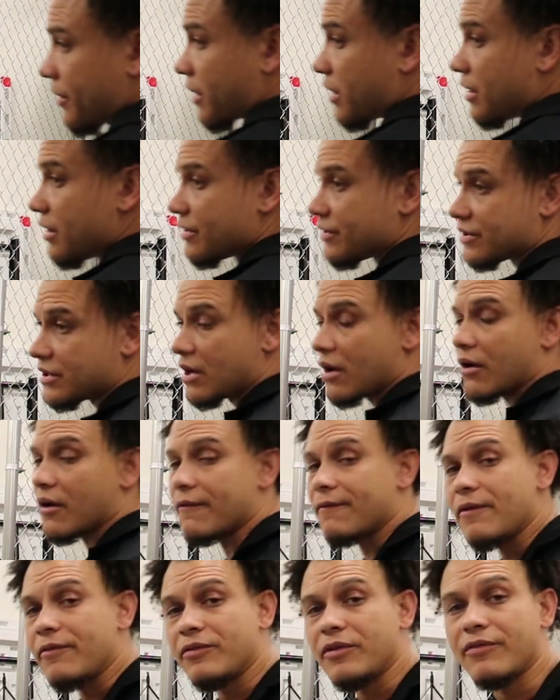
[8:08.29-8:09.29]
the Kyocera
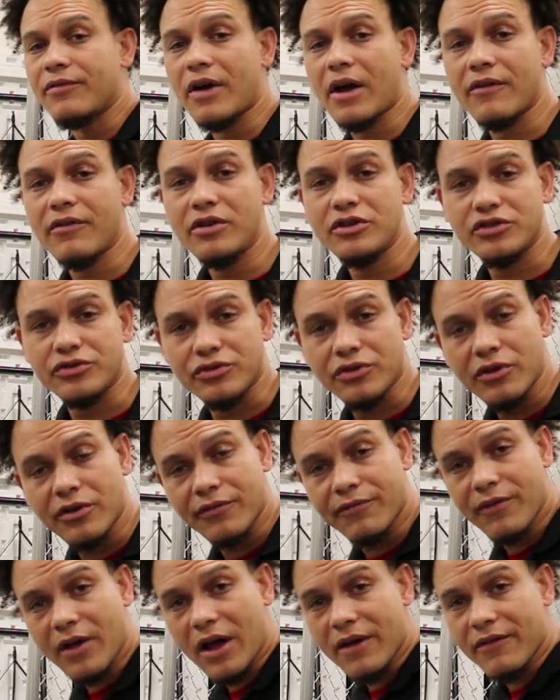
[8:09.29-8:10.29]
5500,
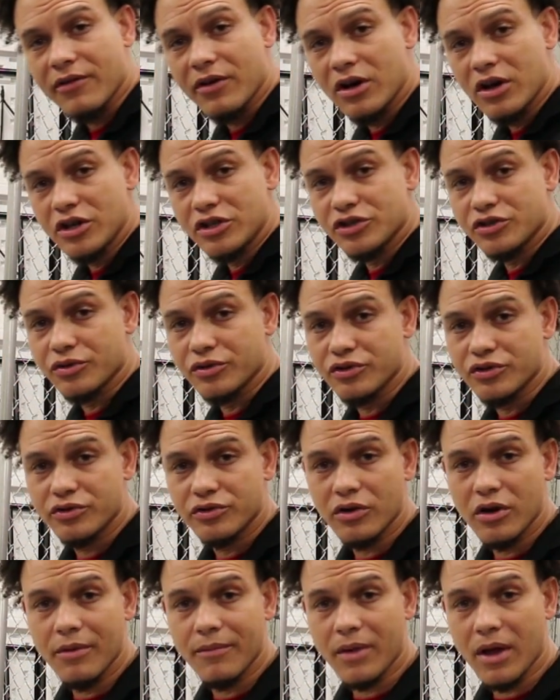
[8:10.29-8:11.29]
3500
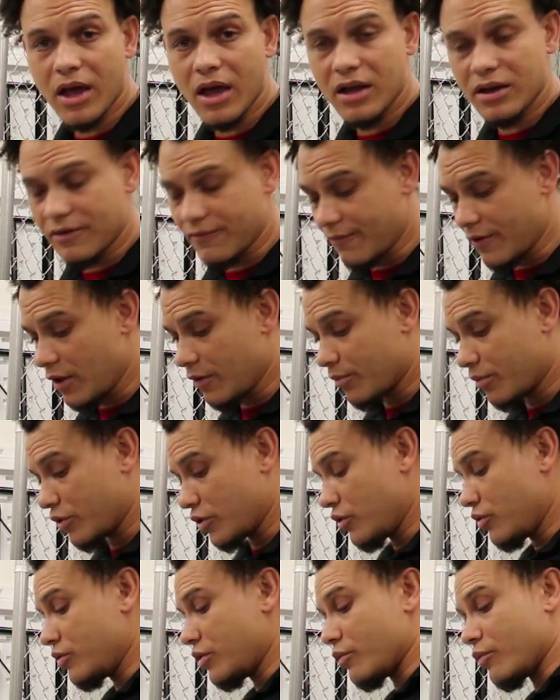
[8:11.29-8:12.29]
drum and developer
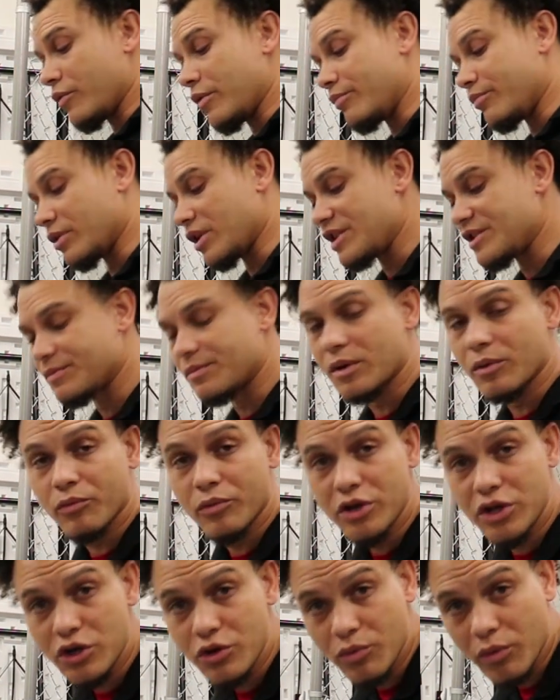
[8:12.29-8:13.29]
unit replacement.
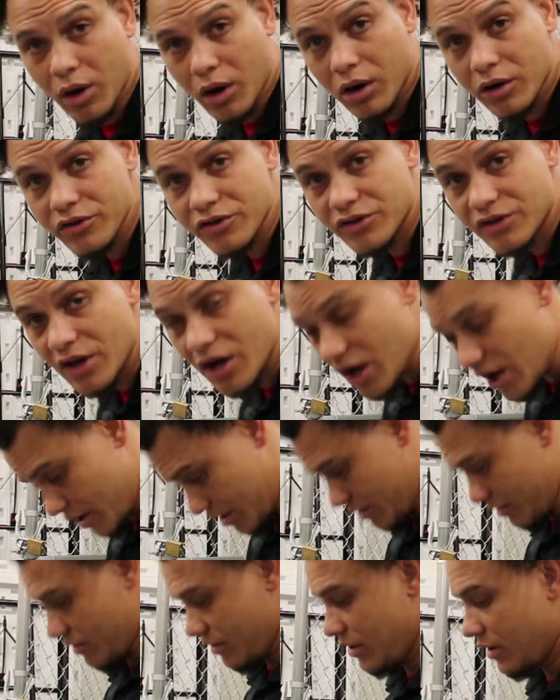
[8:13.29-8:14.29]
When you are
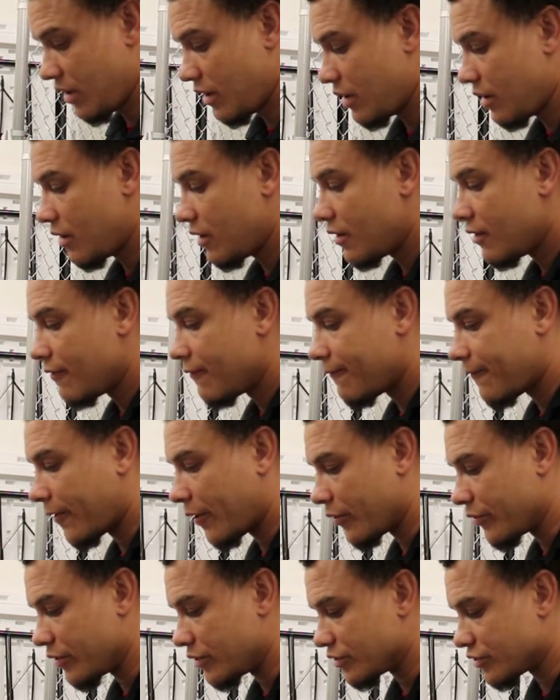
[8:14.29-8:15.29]
done,
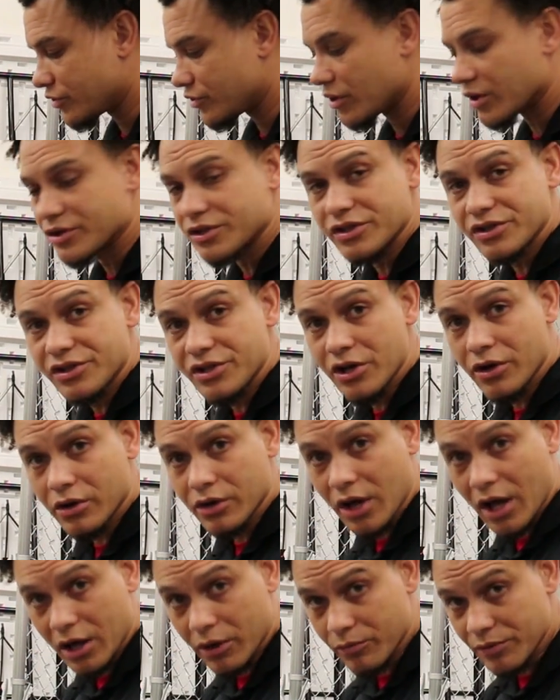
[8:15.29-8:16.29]
follow the instructions here on
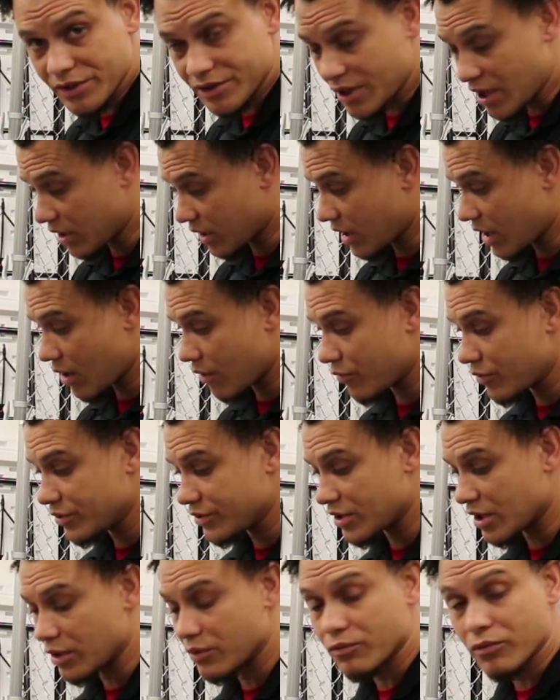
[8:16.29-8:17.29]
how to reset
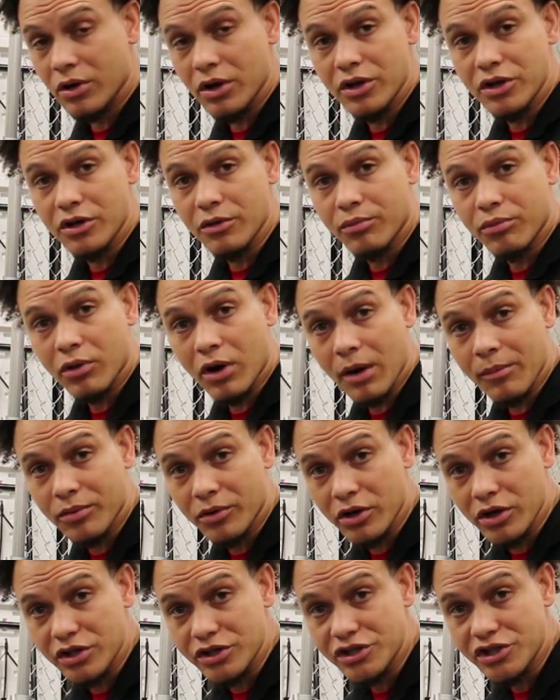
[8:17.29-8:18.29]
counters and run your
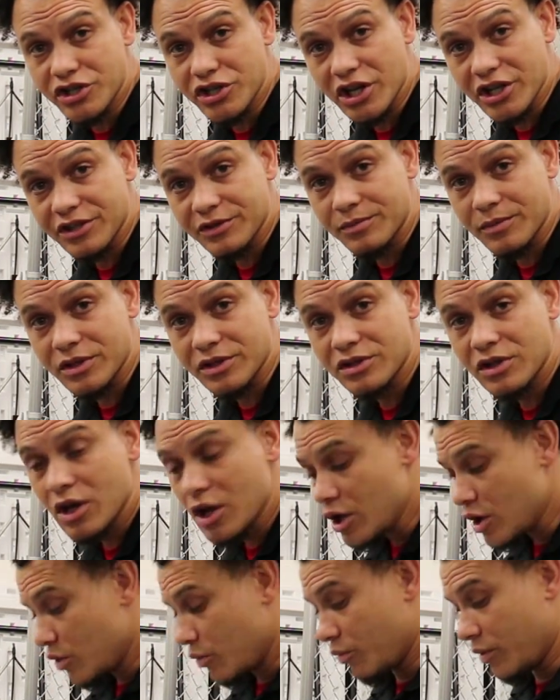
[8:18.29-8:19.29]
proper adjustments.
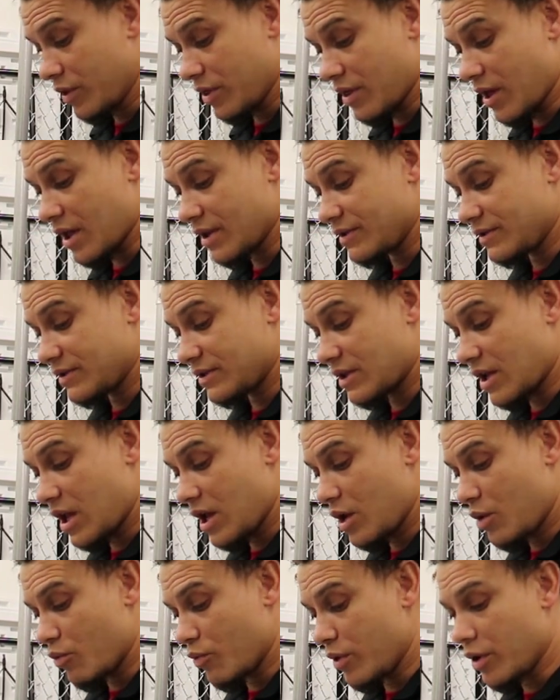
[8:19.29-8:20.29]
With that
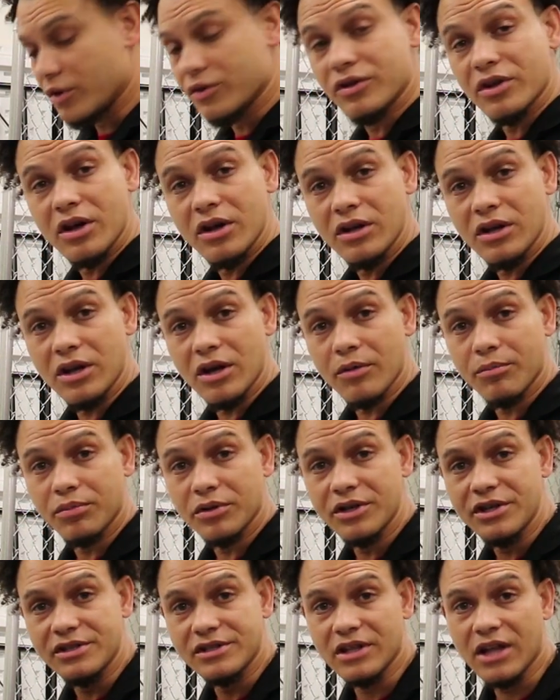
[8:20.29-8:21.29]
said, we are done here.
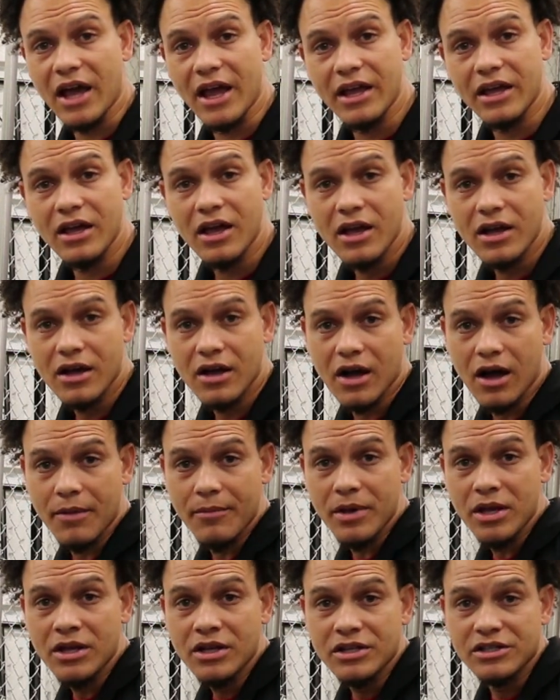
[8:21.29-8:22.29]
Please like,
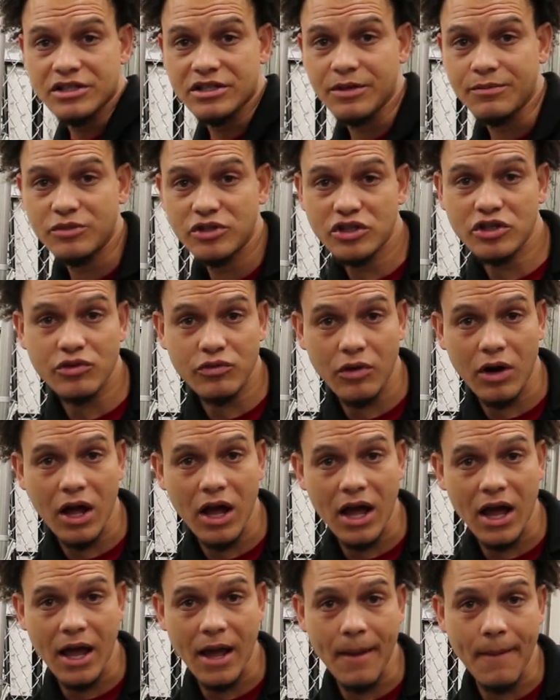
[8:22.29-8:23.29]
comment,
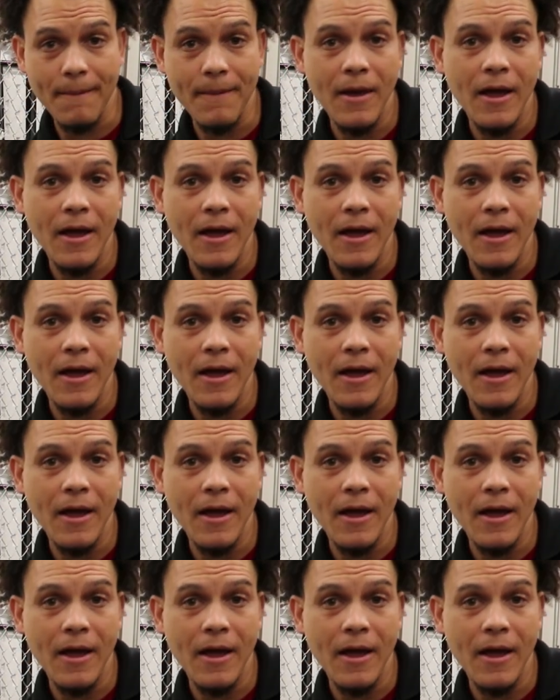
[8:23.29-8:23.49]
subscribe.